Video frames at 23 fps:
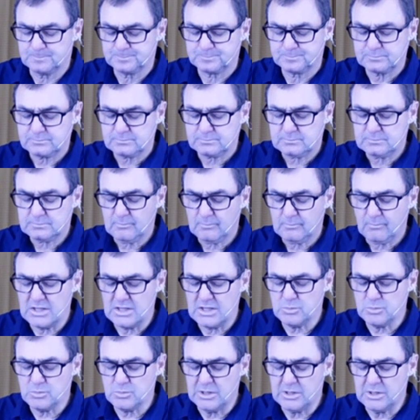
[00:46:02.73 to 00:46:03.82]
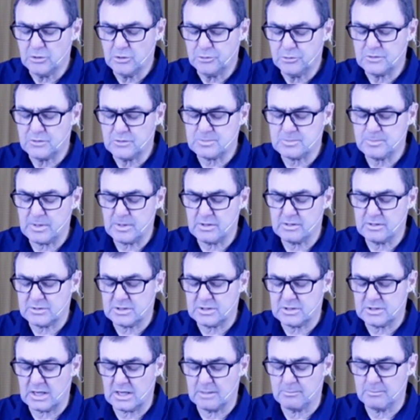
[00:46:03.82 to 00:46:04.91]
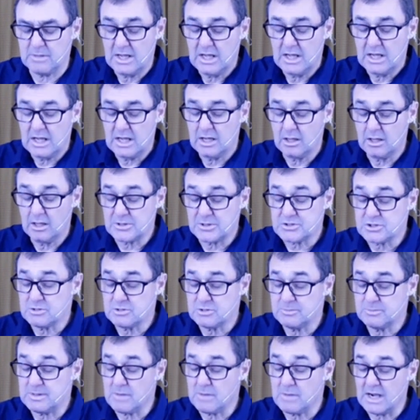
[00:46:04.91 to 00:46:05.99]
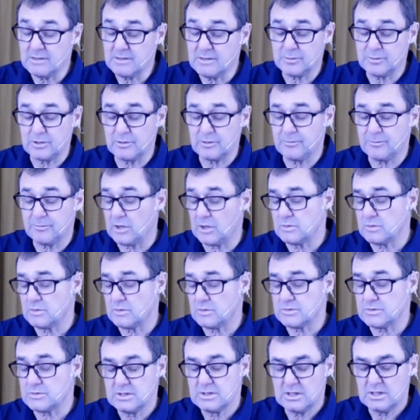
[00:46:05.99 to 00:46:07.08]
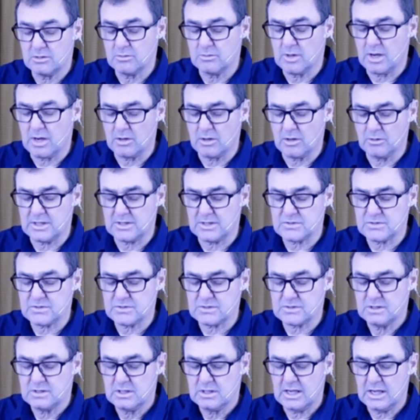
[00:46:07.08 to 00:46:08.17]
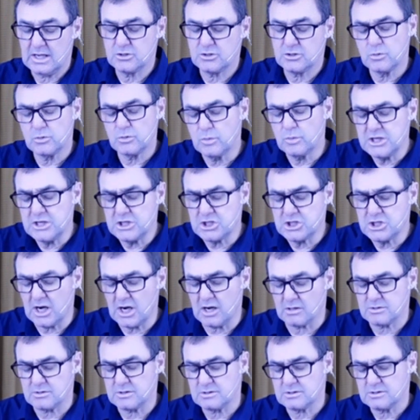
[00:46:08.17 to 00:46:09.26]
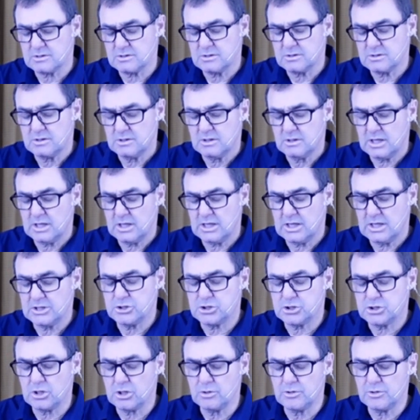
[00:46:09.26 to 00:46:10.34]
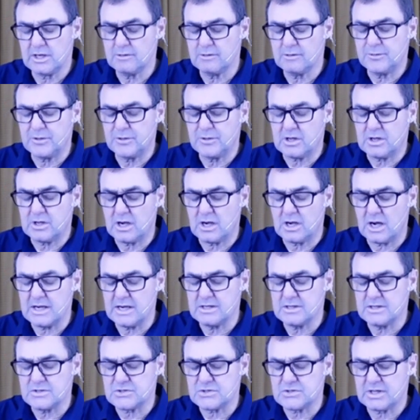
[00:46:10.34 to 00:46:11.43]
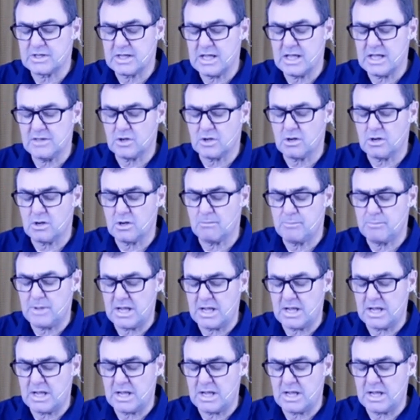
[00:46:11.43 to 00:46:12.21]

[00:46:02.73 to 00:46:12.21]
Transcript: as we go through this period of time, help us to be mindful of those around us and to reach out and to show the love, the kindness, the care, the compassion